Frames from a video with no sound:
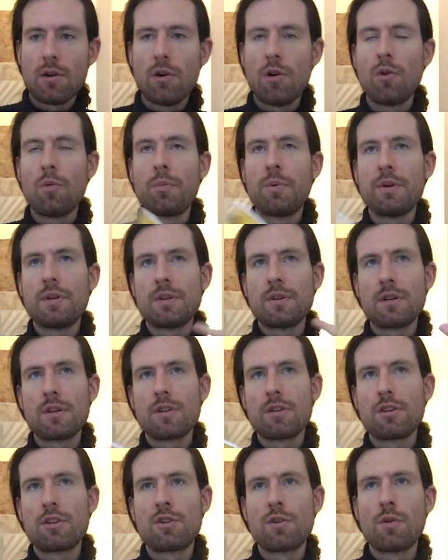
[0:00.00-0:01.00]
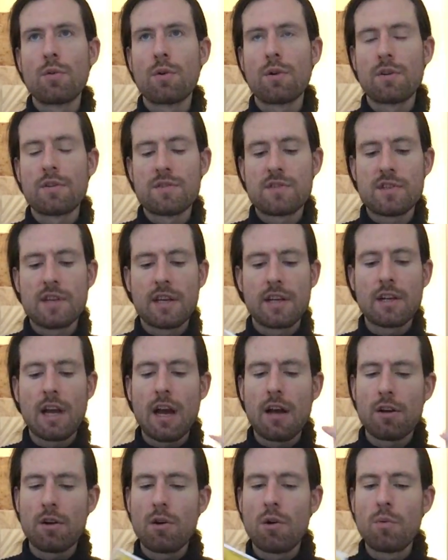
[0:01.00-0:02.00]
open doors, like
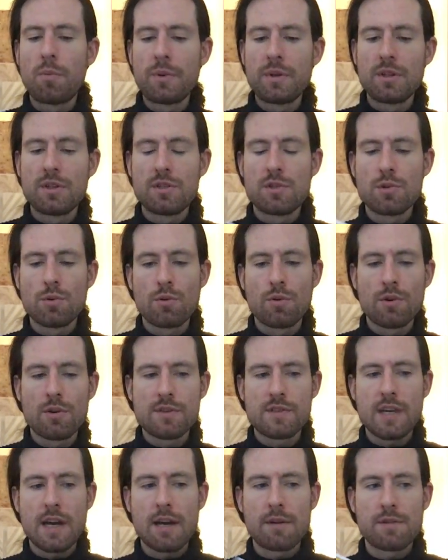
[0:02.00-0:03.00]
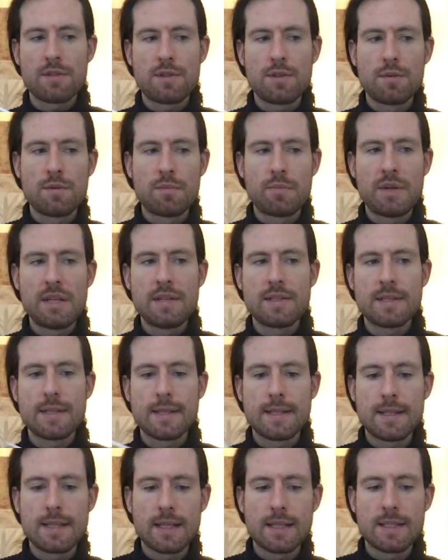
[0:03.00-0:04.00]
how to open the doors, how to piece the
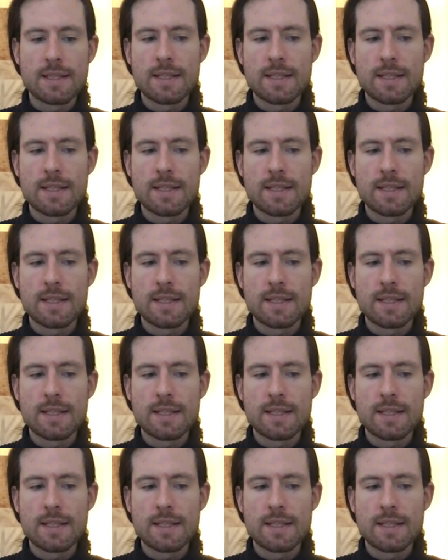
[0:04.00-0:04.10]
things